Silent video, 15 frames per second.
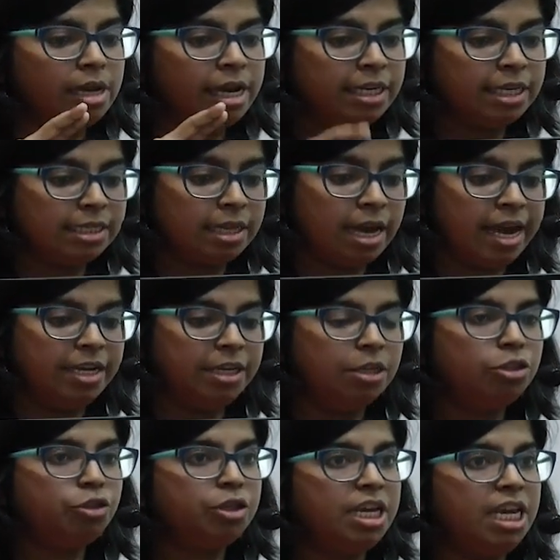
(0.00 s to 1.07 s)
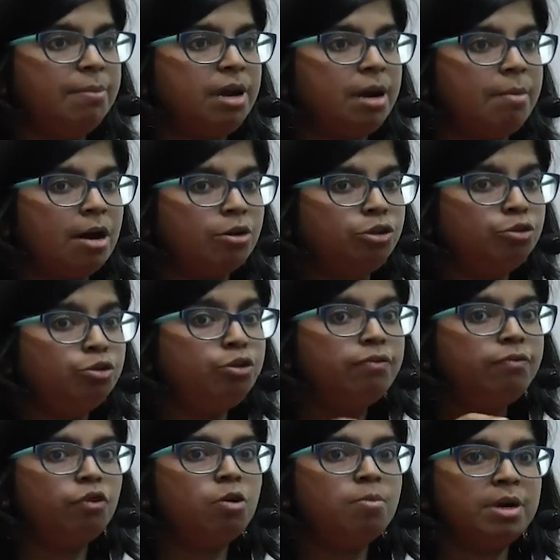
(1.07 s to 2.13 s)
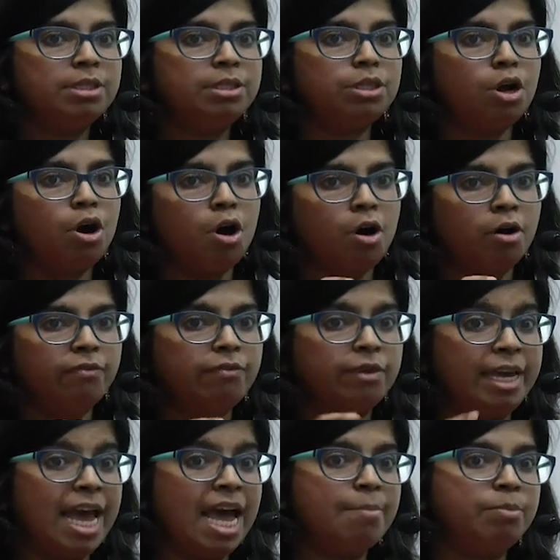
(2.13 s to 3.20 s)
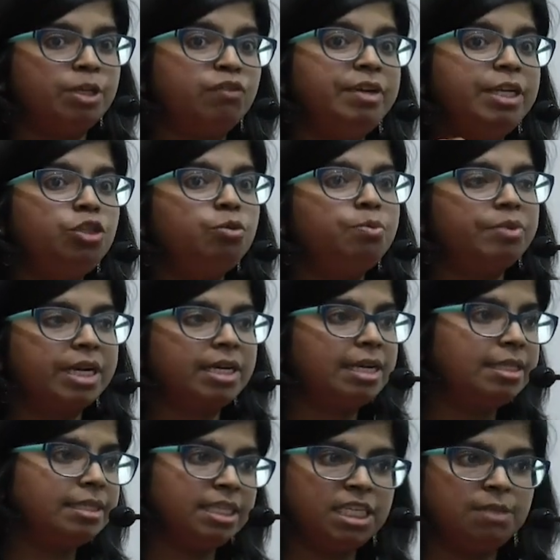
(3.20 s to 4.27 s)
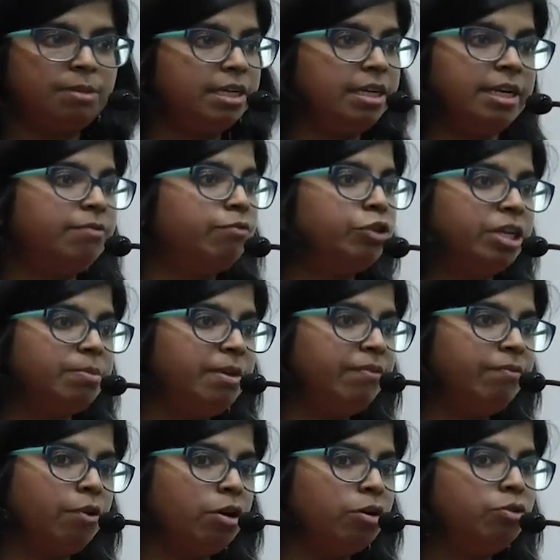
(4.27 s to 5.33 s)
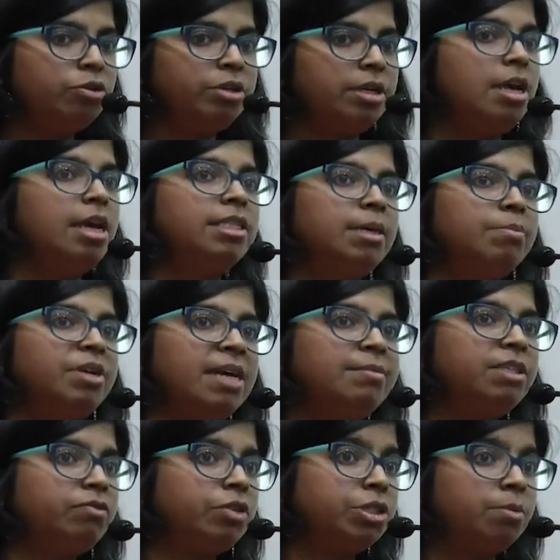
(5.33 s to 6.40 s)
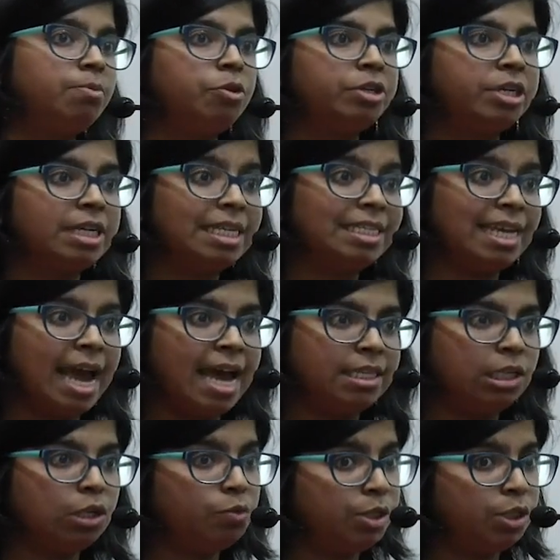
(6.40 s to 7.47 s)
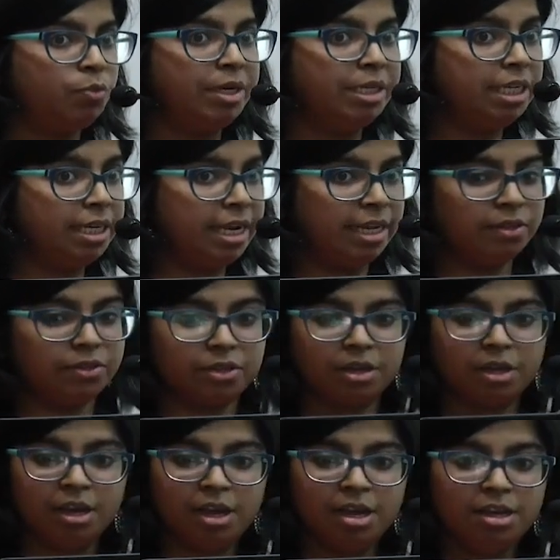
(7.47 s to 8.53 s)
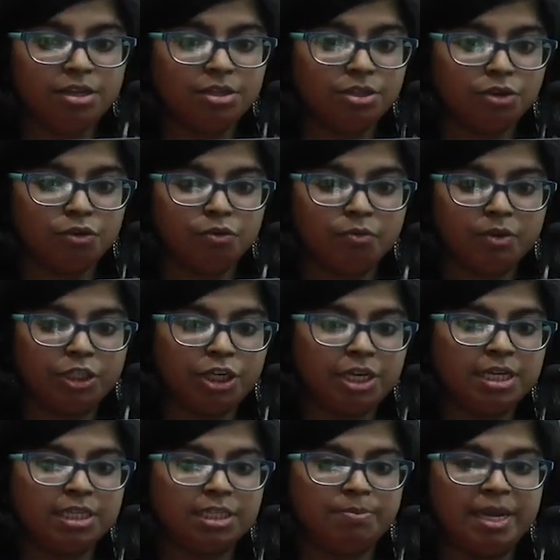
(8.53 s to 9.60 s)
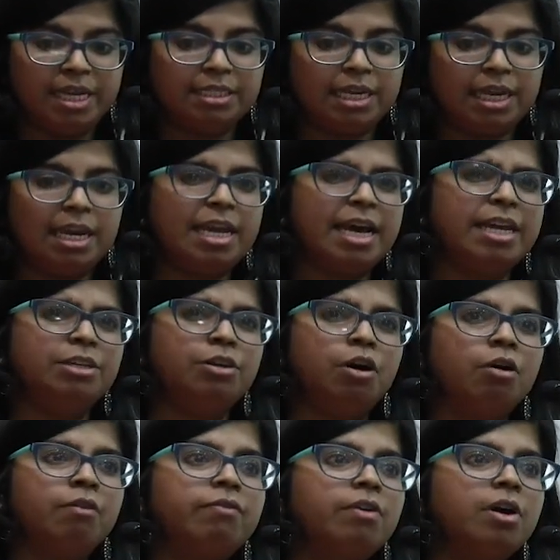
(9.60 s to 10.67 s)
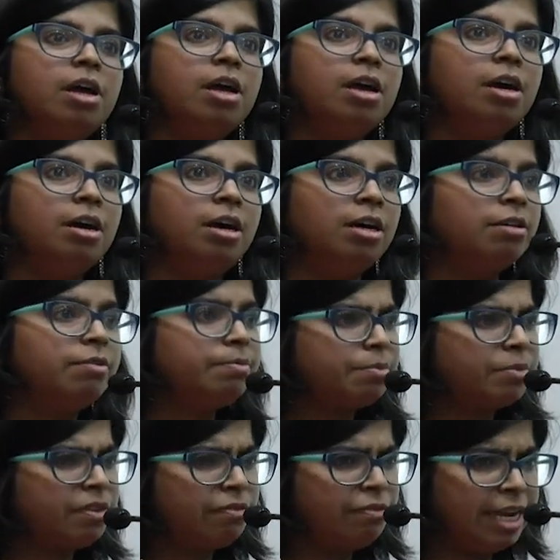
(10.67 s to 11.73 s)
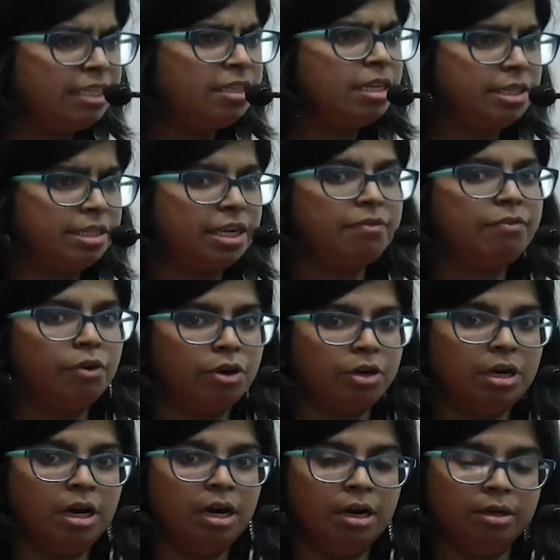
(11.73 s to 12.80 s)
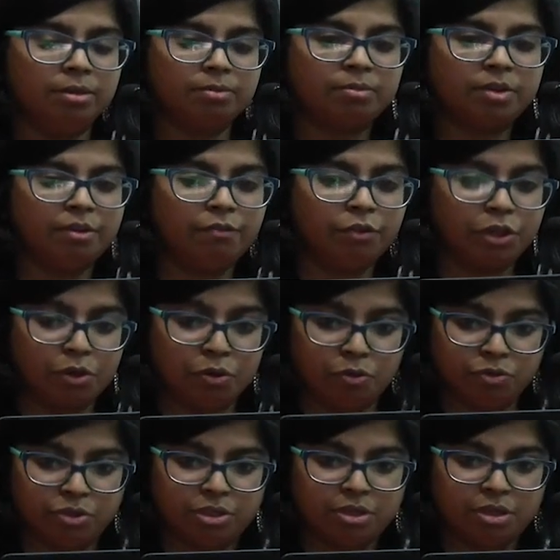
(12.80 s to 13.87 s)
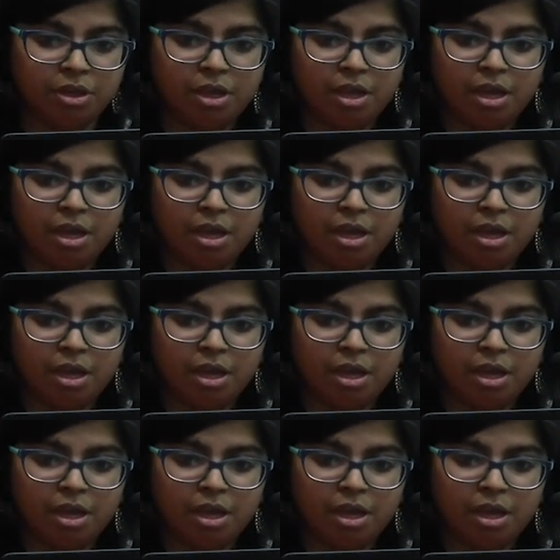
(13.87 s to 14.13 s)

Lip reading: It is ideal to keep about 2 to 4 months of gap between two pregnancies, but it wouldn't be followed. Sometimes it was reported as low as 20 days. So, which is basically kind of fatalistic for the goats.